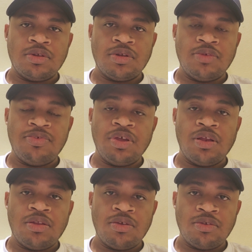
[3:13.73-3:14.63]

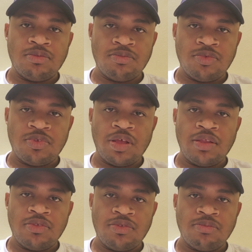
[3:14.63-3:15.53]
difficult
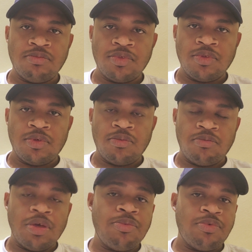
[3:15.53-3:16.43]
challenge
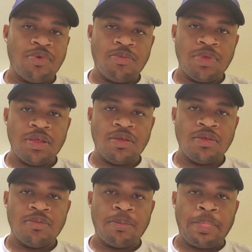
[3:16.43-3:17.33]
maybe for me,
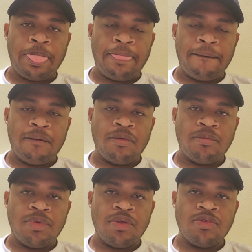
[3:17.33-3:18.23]

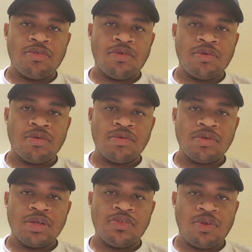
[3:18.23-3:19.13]
because
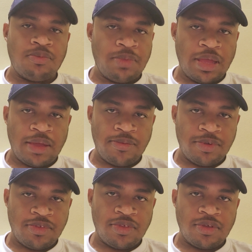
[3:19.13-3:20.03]
it's not my
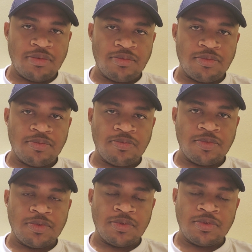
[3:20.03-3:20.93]
habits.
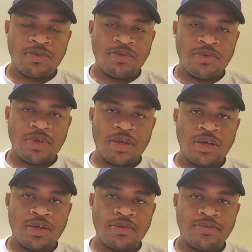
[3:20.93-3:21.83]
So yeah,
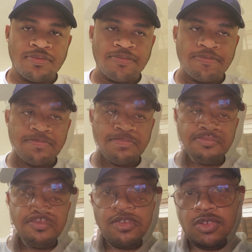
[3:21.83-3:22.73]

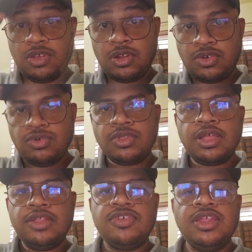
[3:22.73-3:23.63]
I just took
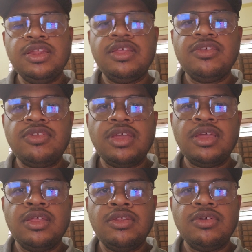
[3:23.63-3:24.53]
the listening test,
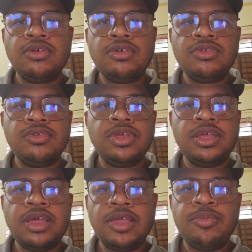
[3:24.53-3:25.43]
and
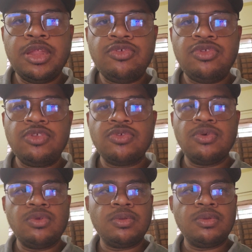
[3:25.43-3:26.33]
today I managed to
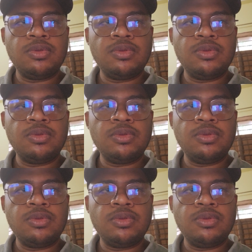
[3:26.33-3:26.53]
score